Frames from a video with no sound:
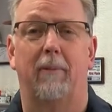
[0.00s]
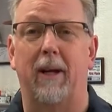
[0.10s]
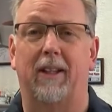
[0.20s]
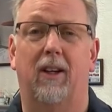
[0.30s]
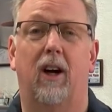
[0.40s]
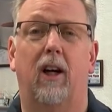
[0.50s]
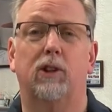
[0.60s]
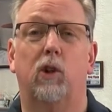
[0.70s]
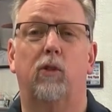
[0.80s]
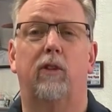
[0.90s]
I met the
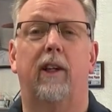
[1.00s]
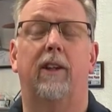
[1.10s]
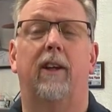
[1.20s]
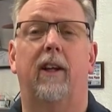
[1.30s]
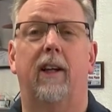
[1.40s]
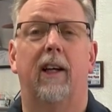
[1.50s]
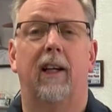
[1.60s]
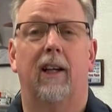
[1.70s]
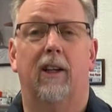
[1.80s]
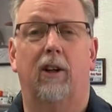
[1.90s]
cars over at the
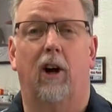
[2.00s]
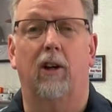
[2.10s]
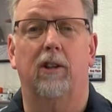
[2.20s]
car